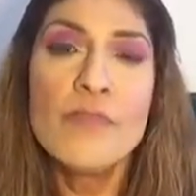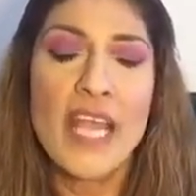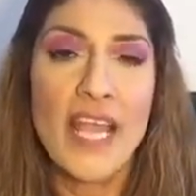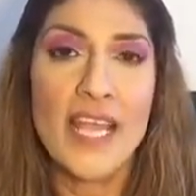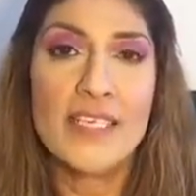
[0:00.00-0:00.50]

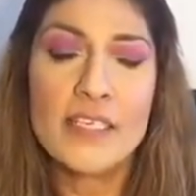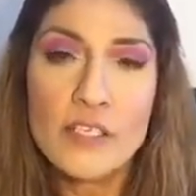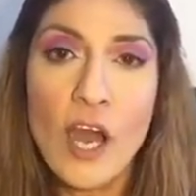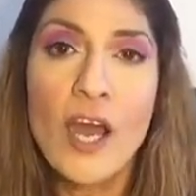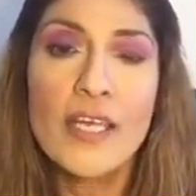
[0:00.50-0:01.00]
and
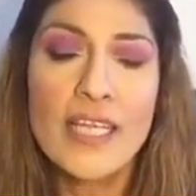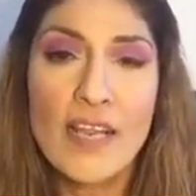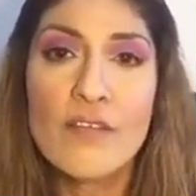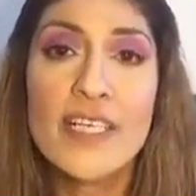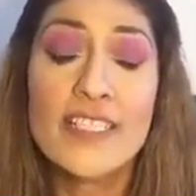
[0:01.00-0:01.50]
not
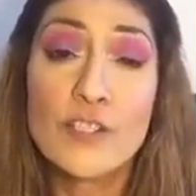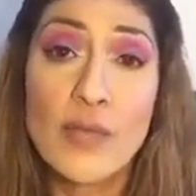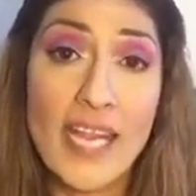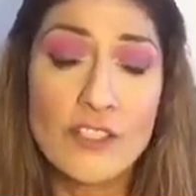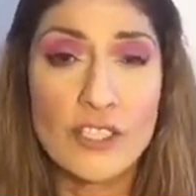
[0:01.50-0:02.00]
every
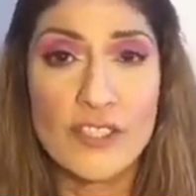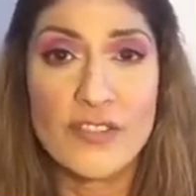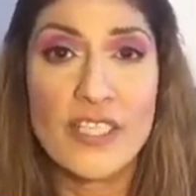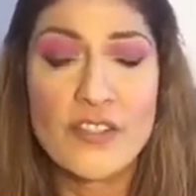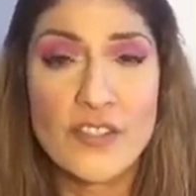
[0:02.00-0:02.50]
interaction is
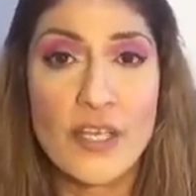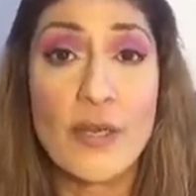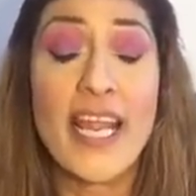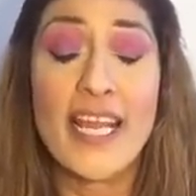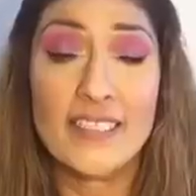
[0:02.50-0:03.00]

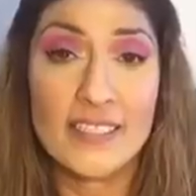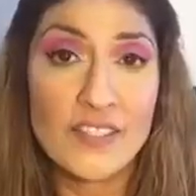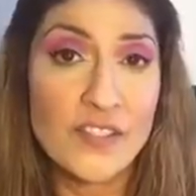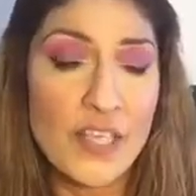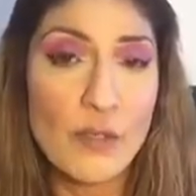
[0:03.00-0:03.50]

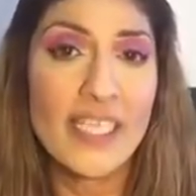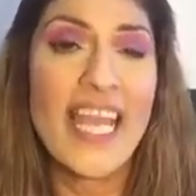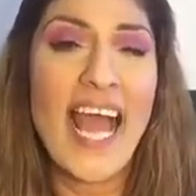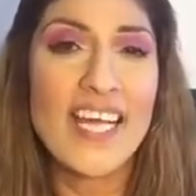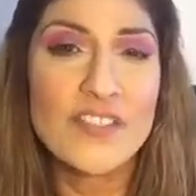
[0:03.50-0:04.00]
necessarily
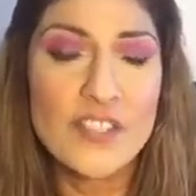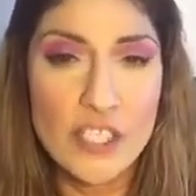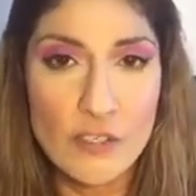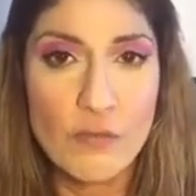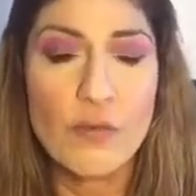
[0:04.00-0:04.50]

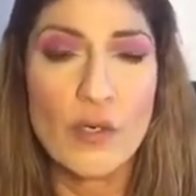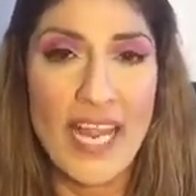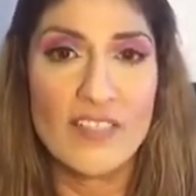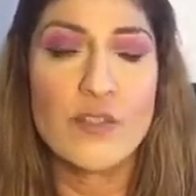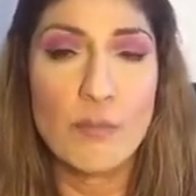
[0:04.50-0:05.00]
asking you for
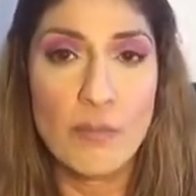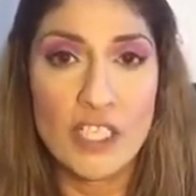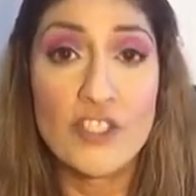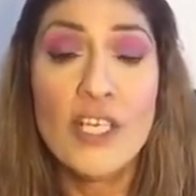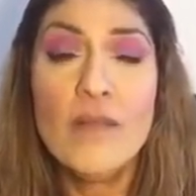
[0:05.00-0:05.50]
as
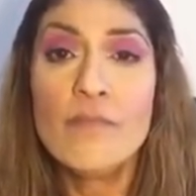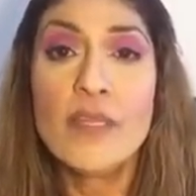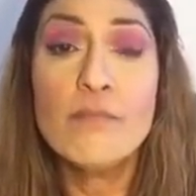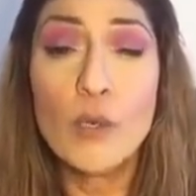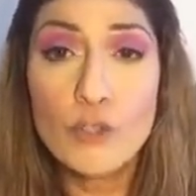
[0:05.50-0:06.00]
much
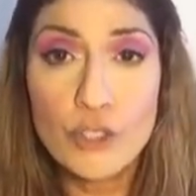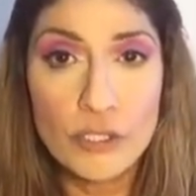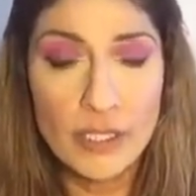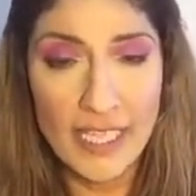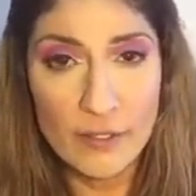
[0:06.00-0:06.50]

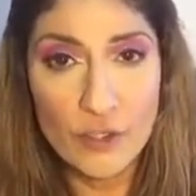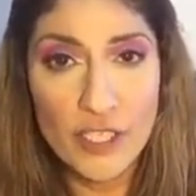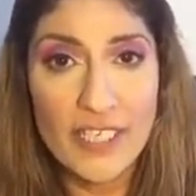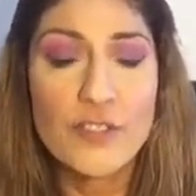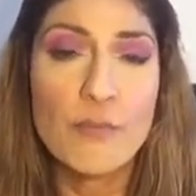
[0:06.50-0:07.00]
emotional
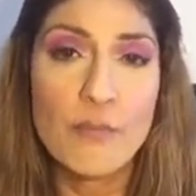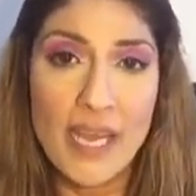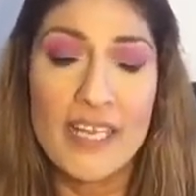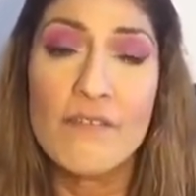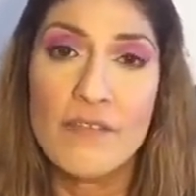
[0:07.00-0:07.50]
energy as you
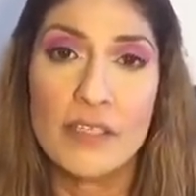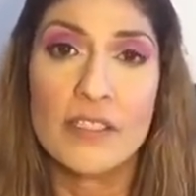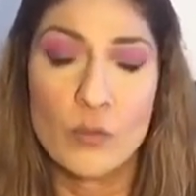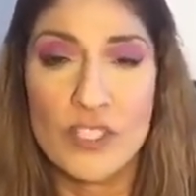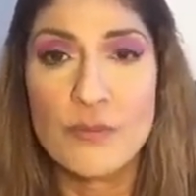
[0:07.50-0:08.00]
might have felt
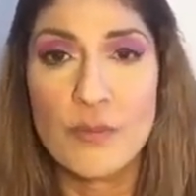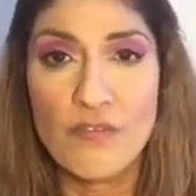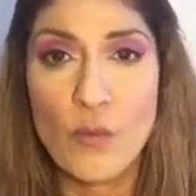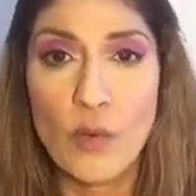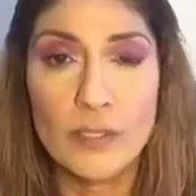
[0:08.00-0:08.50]
it was
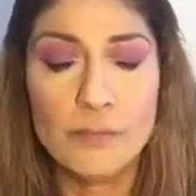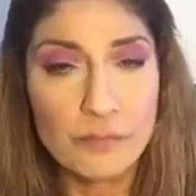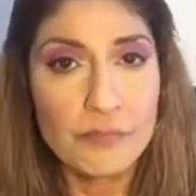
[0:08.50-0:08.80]
before.